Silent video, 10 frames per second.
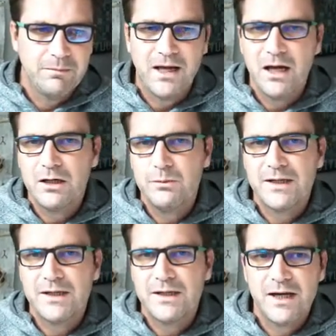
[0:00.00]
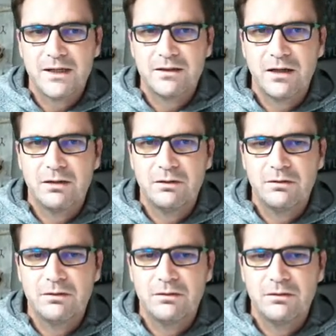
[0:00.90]
how do we extract our
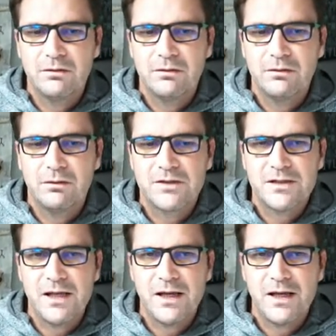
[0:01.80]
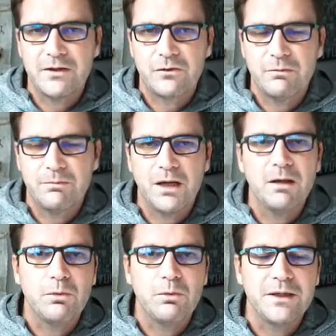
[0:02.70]
slides from
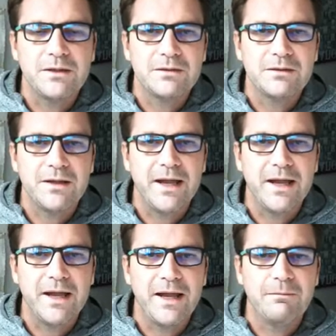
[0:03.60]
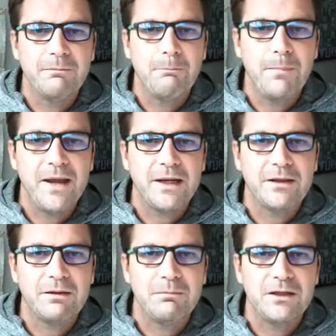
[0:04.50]
PowerPoint and make
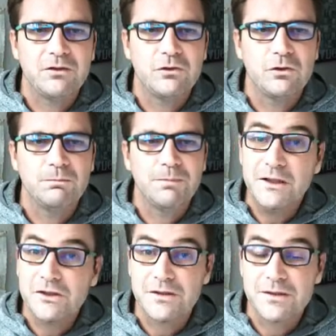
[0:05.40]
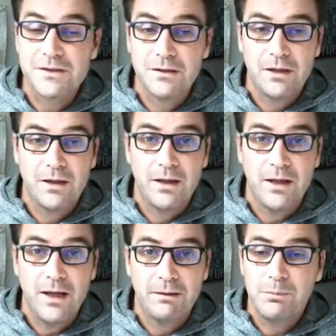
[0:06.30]
them into pictures?
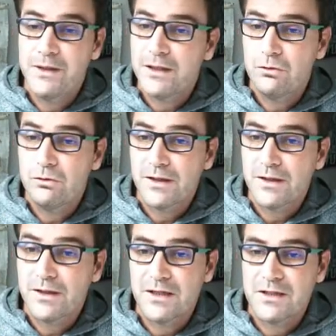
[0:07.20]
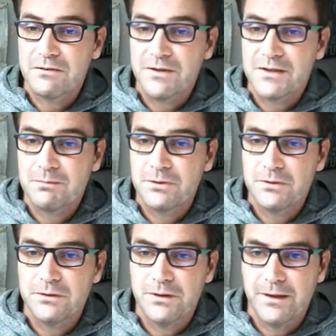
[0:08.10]
Pretty cool exercise, very simple.
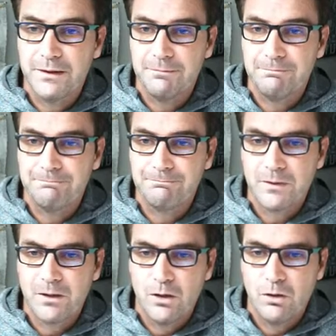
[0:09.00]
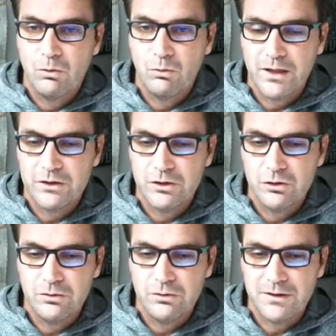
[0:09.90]
What I
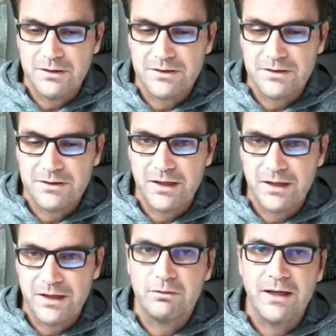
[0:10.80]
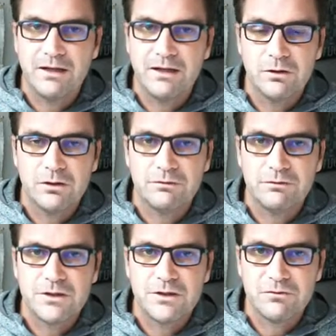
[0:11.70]
do is I create a folder
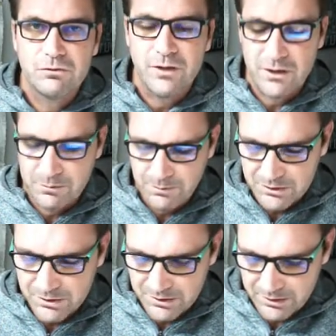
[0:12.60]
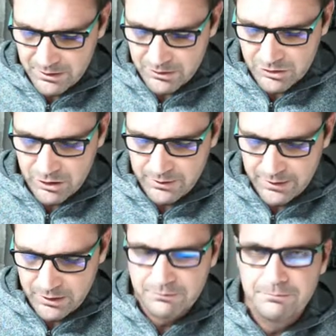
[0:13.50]
first for those pictures. I'll show you now.